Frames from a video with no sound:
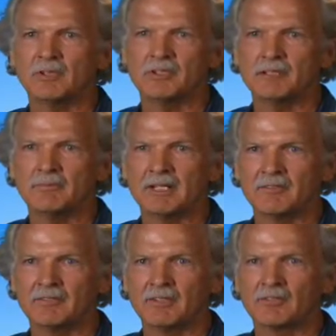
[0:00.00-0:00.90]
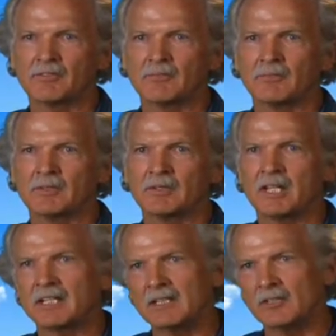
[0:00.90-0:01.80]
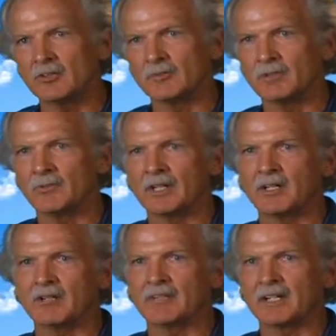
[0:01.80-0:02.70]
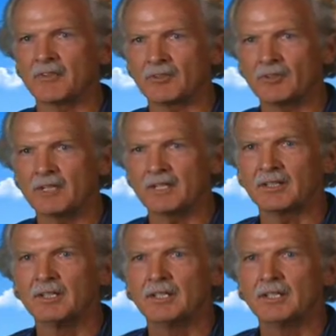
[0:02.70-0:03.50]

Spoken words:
community benefits from taking the urban runoff out of the creek.